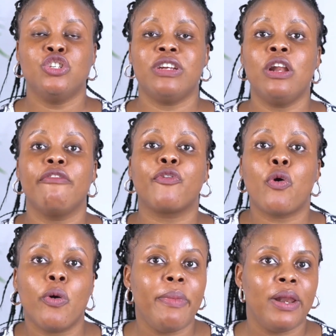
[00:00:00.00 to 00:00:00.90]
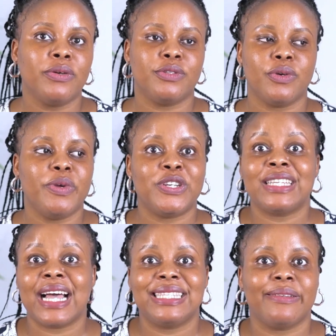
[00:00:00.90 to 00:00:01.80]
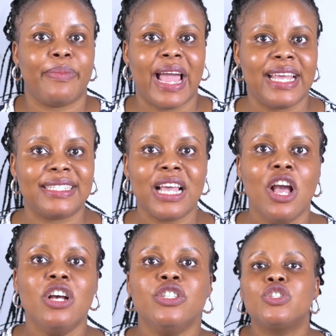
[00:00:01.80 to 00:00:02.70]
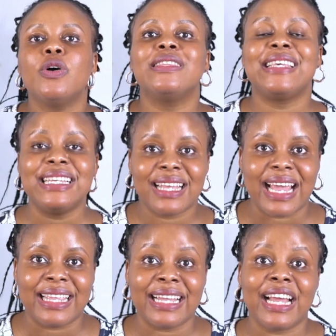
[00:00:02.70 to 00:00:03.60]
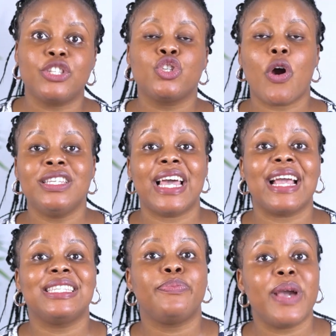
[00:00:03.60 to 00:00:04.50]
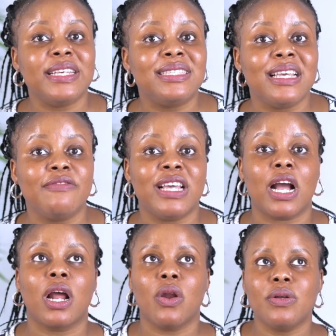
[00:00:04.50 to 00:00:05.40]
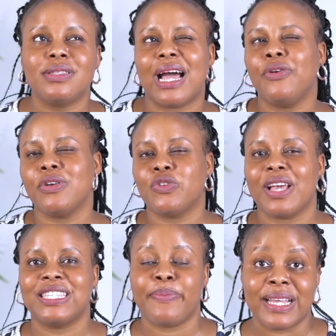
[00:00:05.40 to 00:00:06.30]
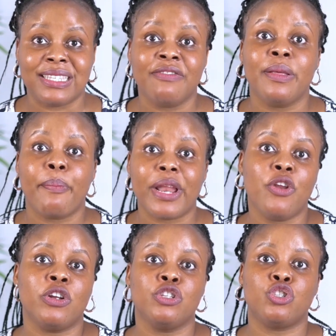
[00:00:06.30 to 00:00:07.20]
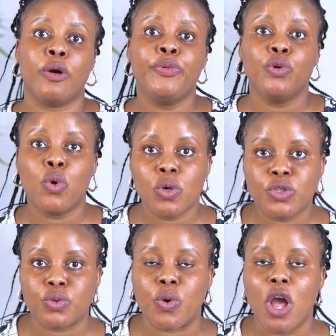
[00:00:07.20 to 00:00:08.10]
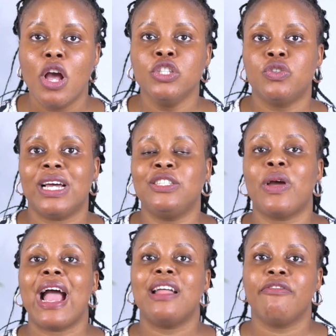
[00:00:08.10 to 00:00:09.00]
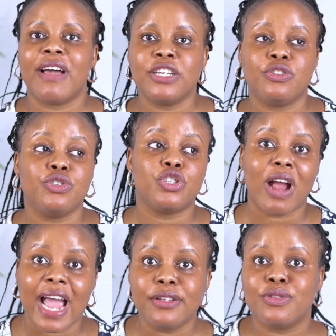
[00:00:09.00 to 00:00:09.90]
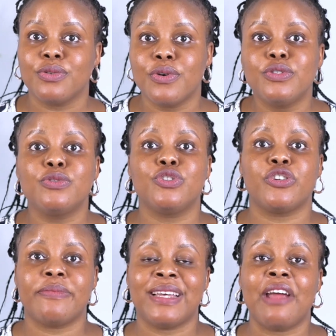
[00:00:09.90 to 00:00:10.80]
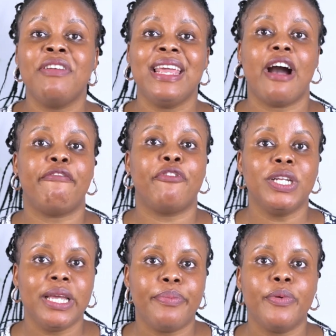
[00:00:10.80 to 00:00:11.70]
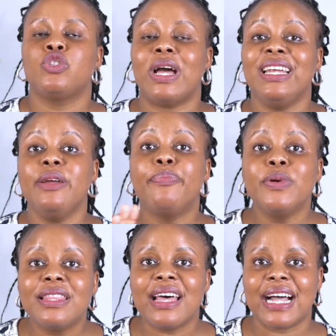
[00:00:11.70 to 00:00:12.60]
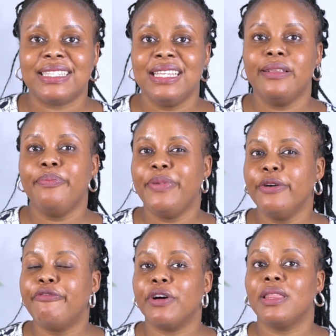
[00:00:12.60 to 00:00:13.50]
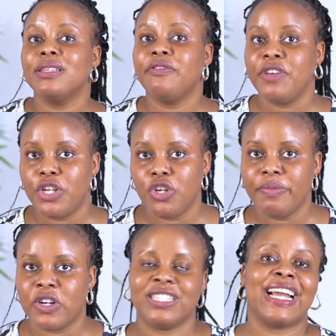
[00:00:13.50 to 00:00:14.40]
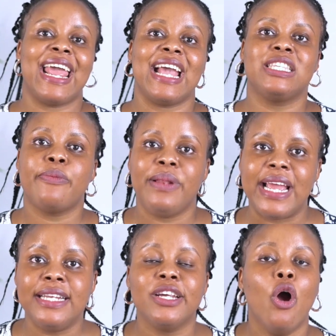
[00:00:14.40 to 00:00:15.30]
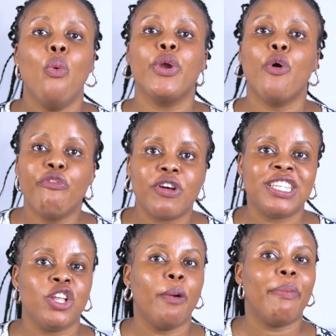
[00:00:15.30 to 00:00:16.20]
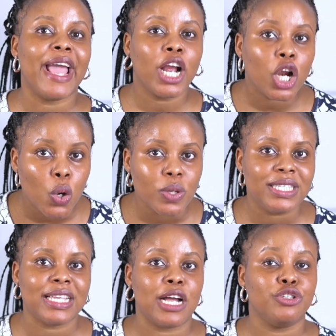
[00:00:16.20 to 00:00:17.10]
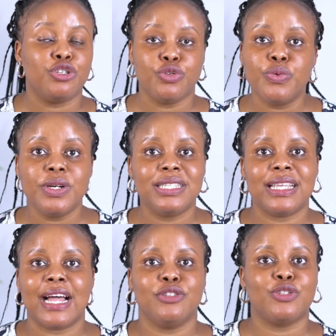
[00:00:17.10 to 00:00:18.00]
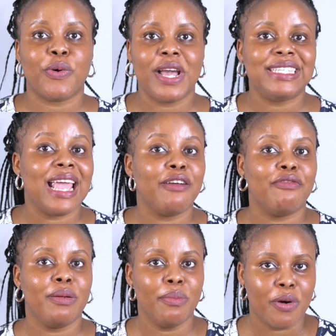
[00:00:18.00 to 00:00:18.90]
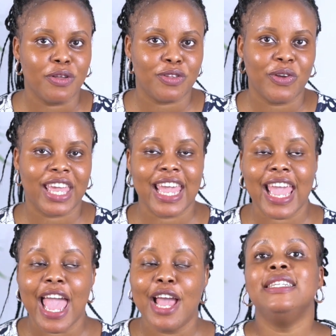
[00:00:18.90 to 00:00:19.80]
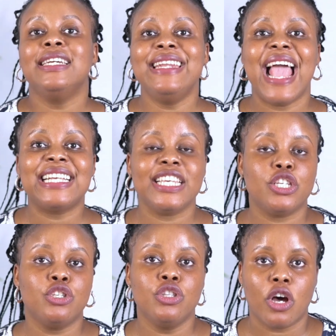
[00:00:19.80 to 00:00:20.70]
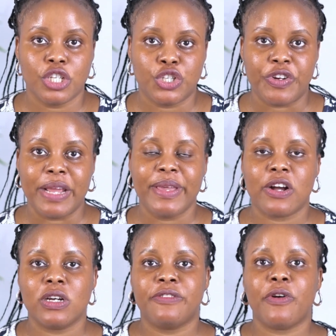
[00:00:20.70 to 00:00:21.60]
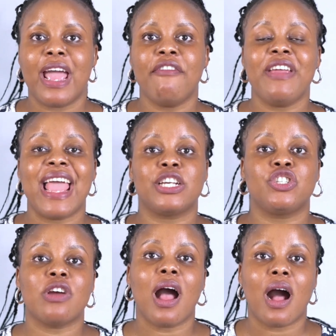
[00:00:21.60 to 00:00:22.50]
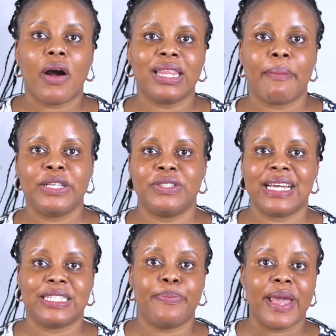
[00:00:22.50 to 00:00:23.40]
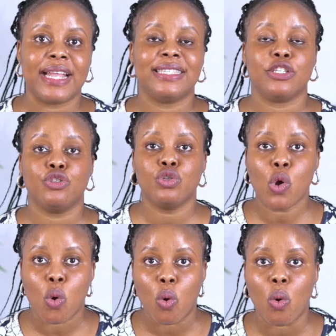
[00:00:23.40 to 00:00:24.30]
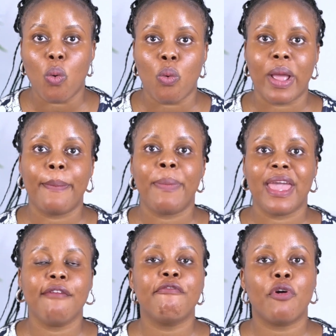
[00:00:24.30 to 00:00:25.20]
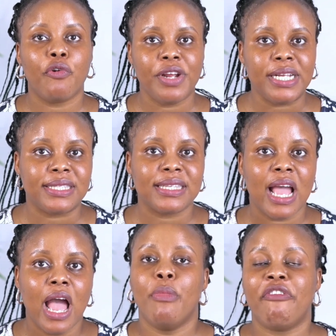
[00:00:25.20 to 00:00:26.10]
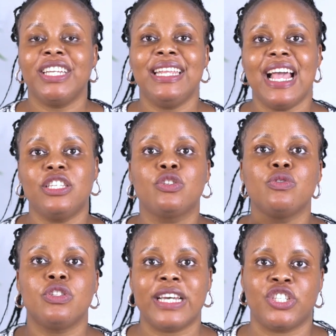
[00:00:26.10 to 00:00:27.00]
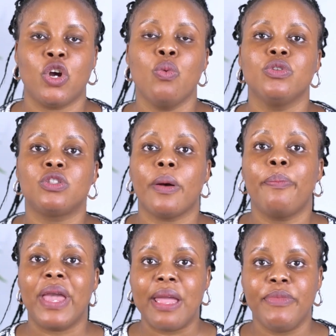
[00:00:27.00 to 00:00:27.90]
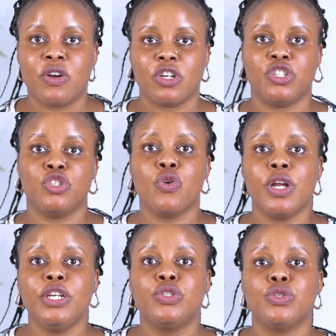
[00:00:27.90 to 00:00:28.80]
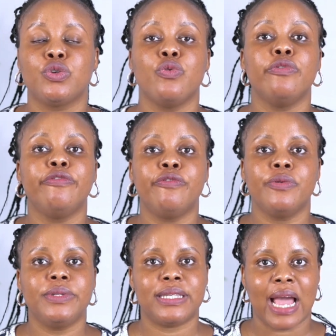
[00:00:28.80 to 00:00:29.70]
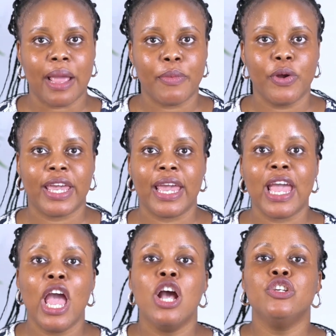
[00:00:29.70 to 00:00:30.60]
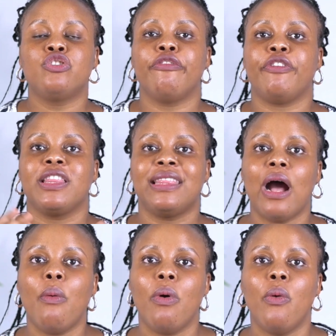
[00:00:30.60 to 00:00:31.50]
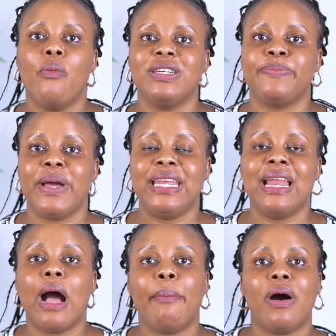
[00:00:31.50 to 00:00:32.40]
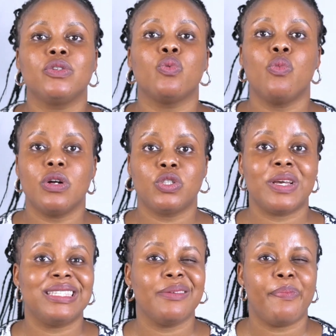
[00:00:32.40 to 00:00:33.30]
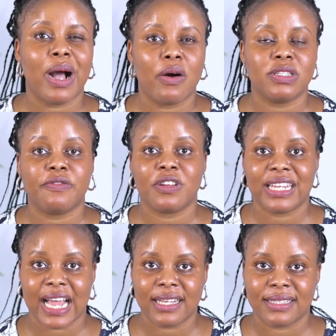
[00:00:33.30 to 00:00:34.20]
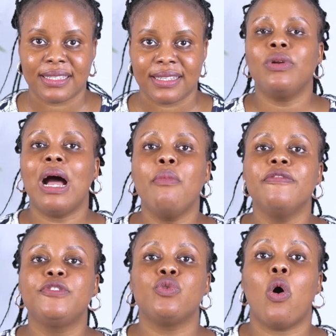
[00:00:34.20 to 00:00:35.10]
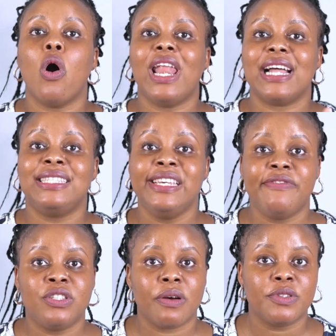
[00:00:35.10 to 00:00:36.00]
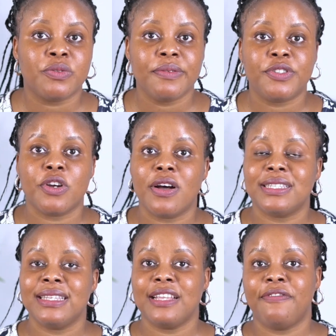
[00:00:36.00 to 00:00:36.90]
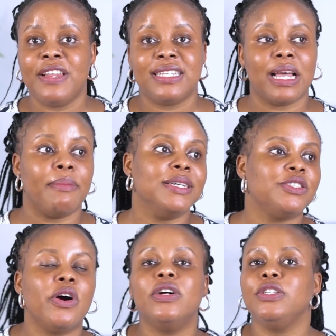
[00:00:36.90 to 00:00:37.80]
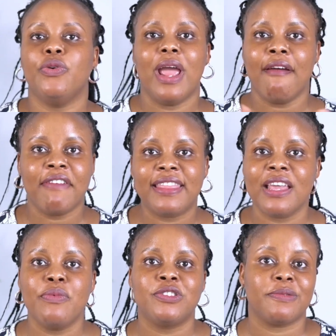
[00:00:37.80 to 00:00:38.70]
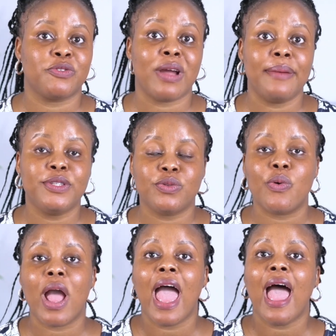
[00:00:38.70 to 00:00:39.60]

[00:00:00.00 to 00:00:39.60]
children love Coco Melon, so we just had to buy it. So things like that, their toys are expensive, their clothes are not so expensive depending on the shop you go to. So that is why I advise you try to go to shops that are really affordable. So I didn't put that in the bill for this video because like I explained, we obviously don't buy clothes and shoes and toys every month, okay? The next is nursery, because for every extra hour that my daughter spends in school, we're paying for it. But for the next school session, we'll stop paying because she's going into school full time, okay? So for that one, we're spending about £120 for that. Now move to all our TV subscriptions, Netflix, Amazon, you know, everything we subscribe to,